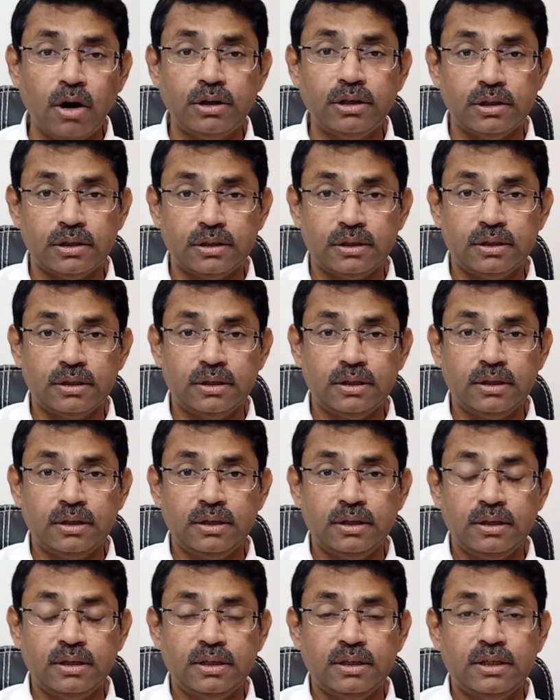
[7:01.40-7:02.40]
order
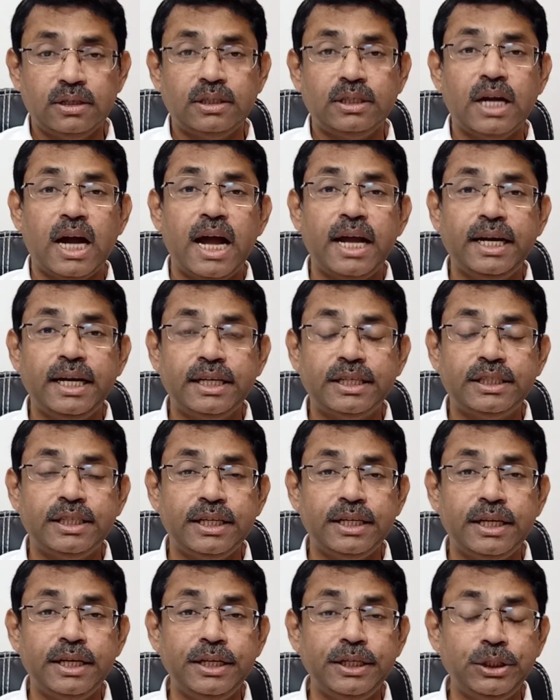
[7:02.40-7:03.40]

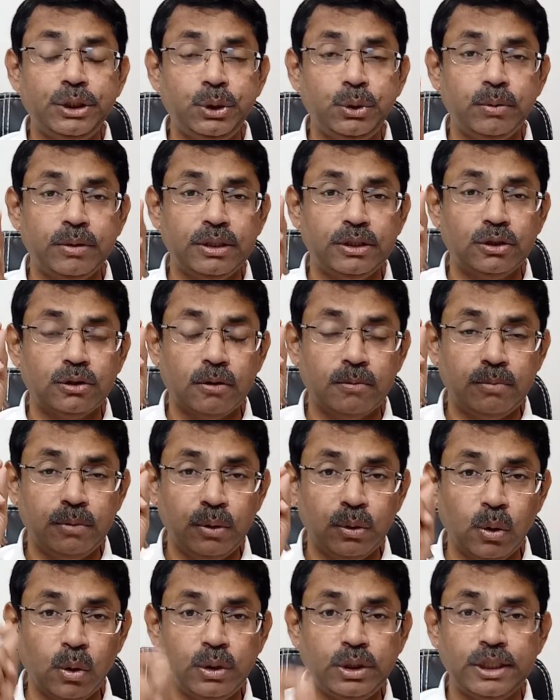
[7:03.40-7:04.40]
directing issuance
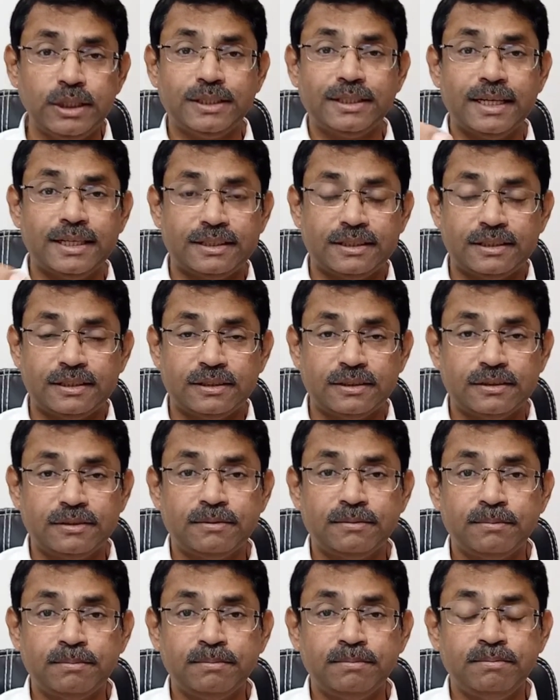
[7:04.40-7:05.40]
of
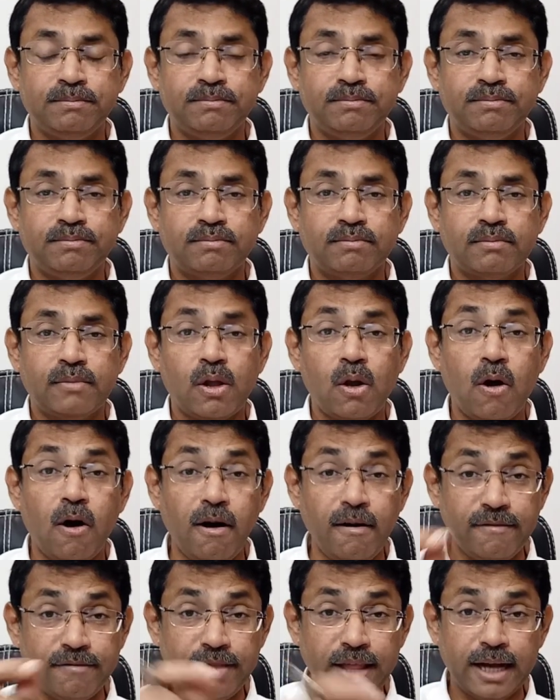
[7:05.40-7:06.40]
notices
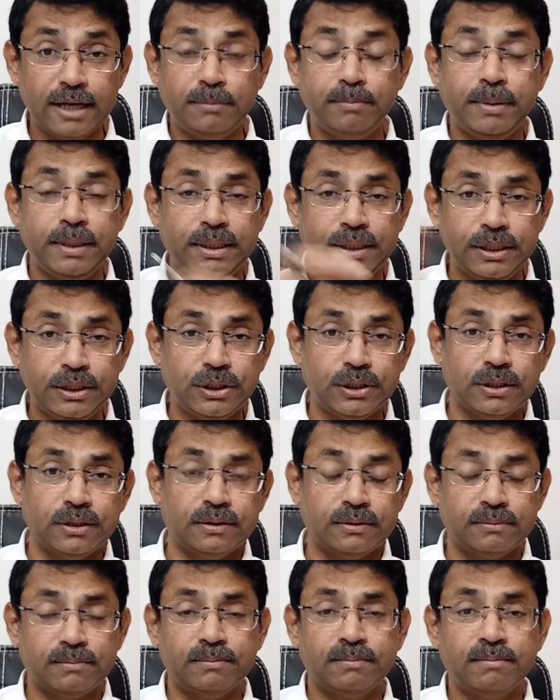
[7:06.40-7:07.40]
of that
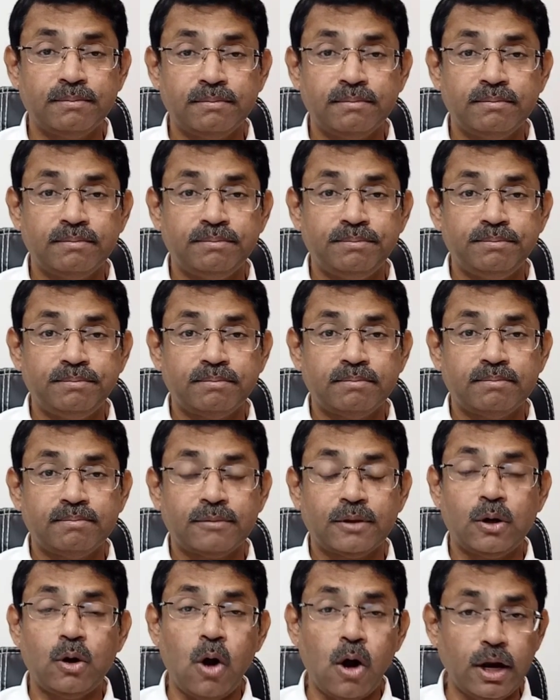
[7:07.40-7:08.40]
petition,
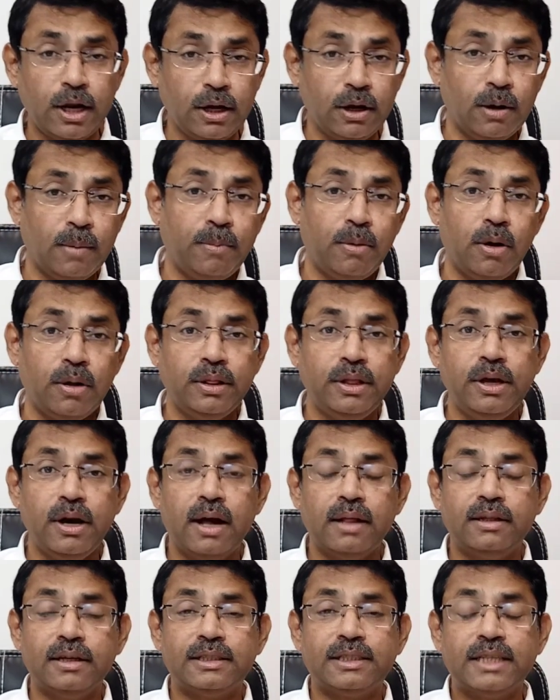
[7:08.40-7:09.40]
calling upon
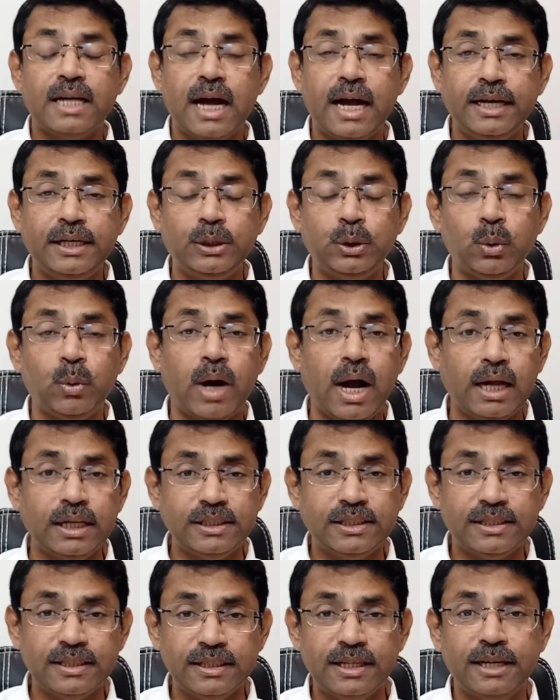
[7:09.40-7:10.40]
the other side to
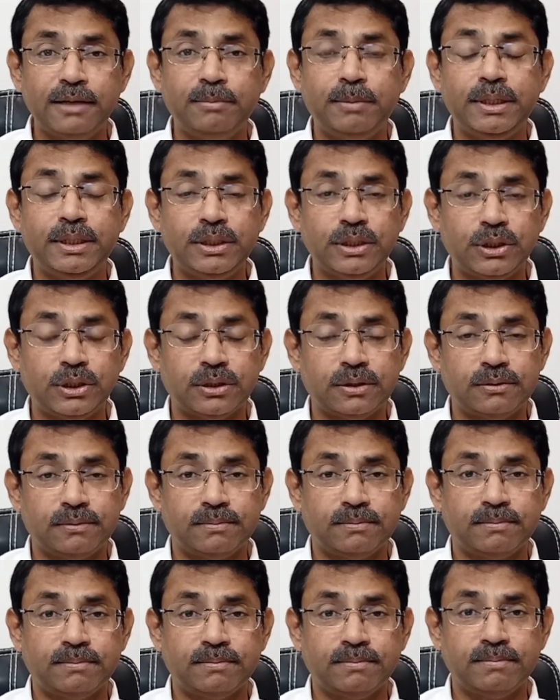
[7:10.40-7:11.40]
answer that
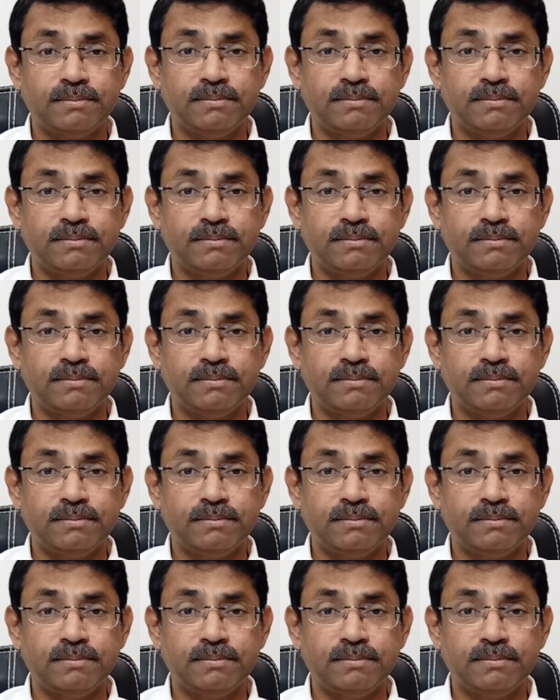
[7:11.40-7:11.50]
petition.